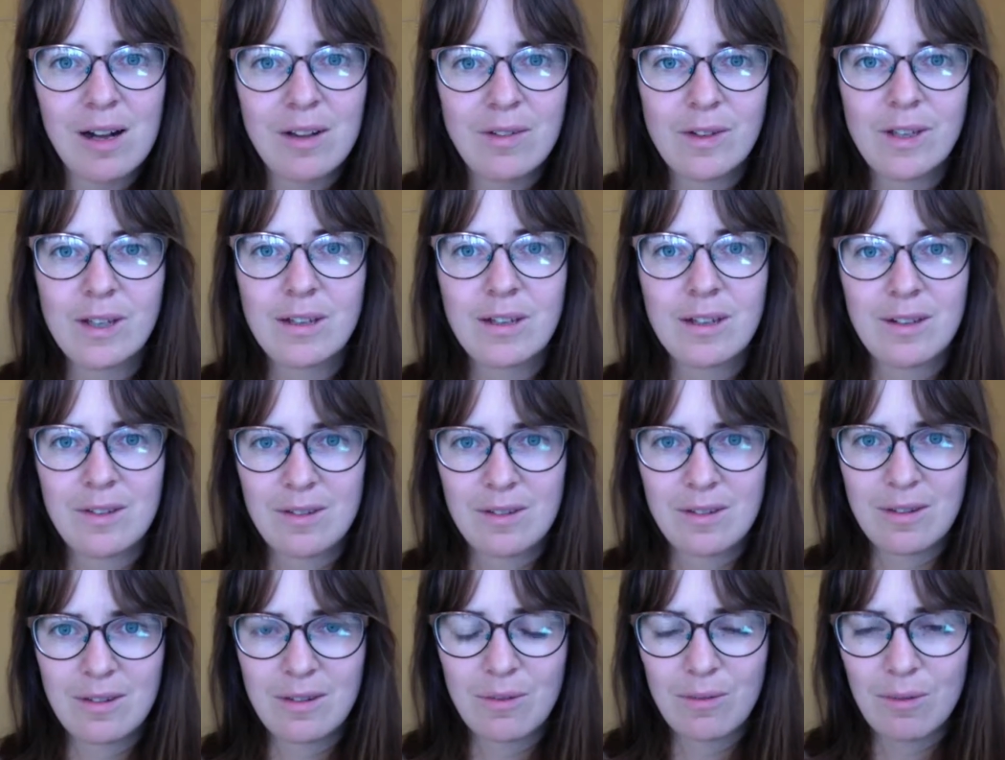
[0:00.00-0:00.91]
I think
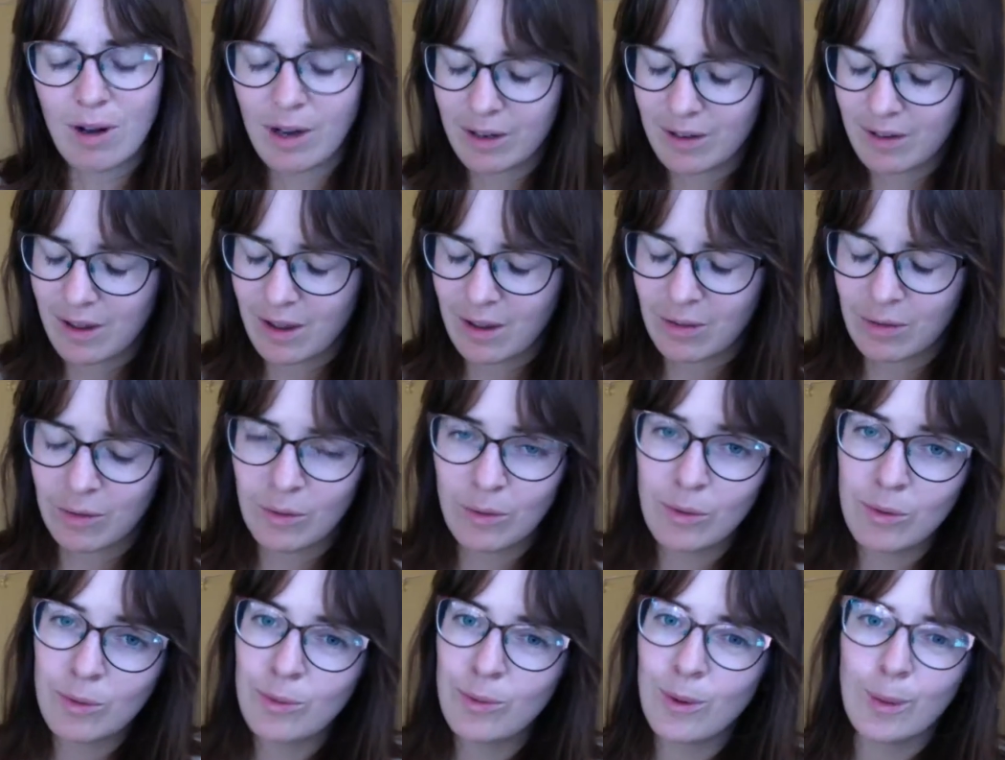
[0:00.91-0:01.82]
that's the right thing to
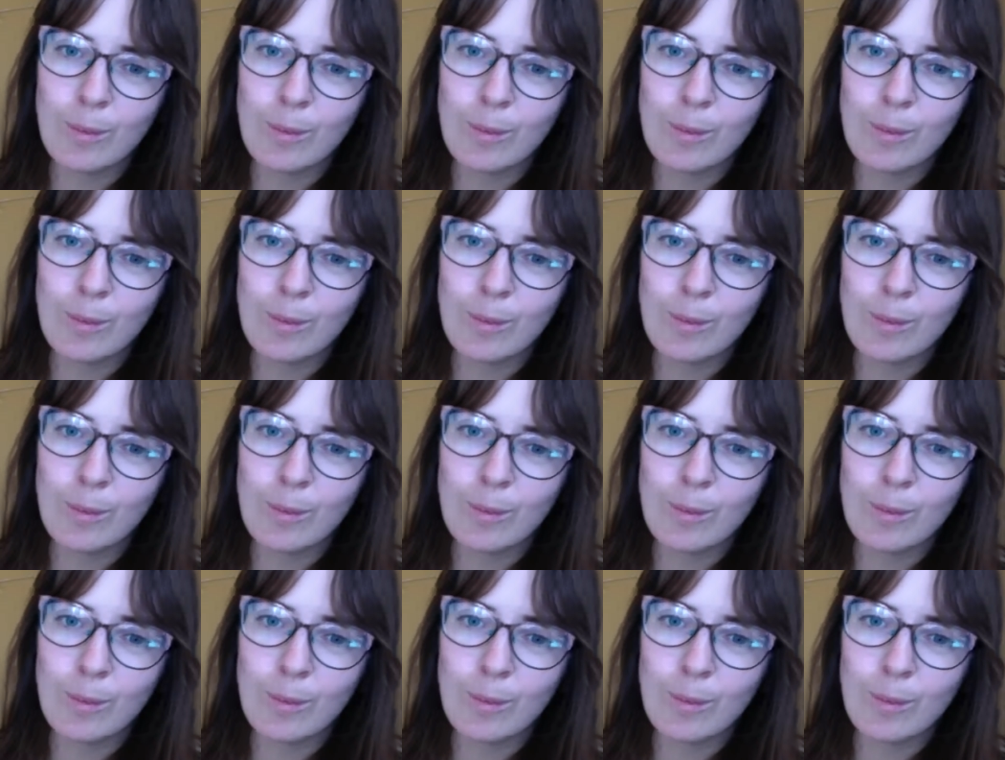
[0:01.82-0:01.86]
do.